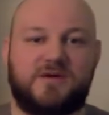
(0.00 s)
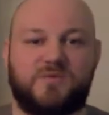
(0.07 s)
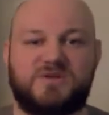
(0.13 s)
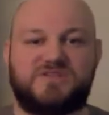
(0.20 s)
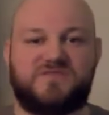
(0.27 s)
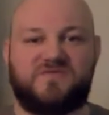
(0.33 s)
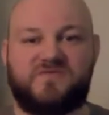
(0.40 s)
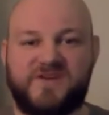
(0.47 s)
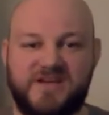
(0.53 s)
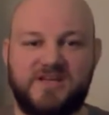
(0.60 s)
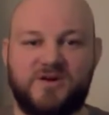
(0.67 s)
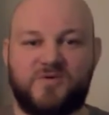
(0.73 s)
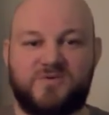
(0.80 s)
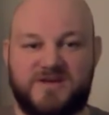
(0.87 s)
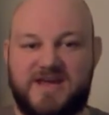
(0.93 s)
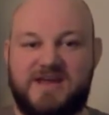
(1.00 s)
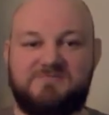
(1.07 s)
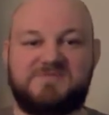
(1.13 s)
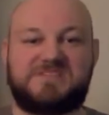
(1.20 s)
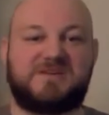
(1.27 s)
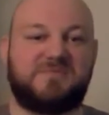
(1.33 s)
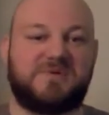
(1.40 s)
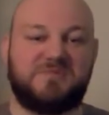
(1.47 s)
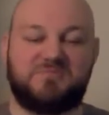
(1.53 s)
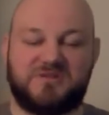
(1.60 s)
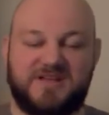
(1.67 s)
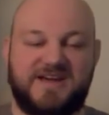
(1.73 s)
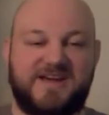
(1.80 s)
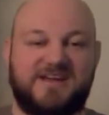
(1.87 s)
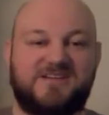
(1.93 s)
in which video games can be
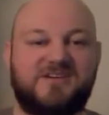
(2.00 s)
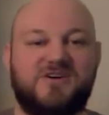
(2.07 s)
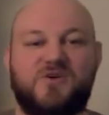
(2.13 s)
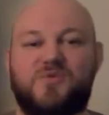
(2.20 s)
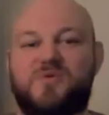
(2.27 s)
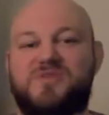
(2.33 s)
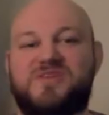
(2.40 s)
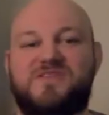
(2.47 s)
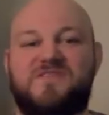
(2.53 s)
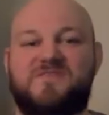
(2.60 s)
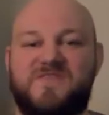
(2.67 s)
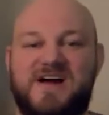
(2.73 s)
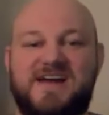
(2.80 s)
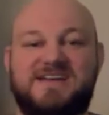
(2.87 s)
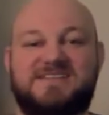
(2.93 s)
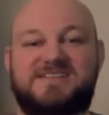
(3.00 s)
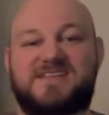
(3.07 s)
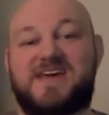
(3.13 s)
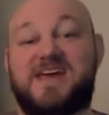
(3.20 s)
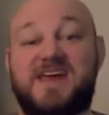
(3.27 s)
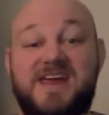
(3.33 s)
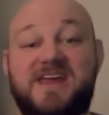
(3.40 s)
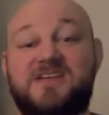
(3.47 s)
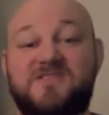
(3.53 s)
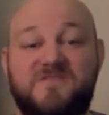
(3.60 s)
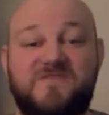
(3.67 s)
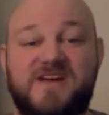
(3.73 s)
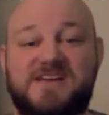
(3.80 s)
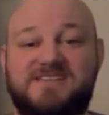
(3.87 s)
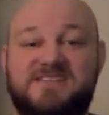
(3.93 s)
played with a device that
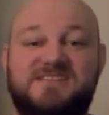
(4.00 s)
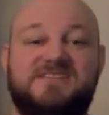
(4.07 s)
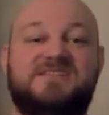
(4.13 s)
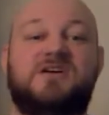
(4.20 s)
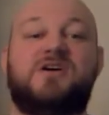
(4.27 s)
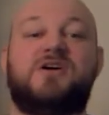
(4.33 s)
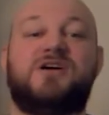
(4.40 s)
interfaces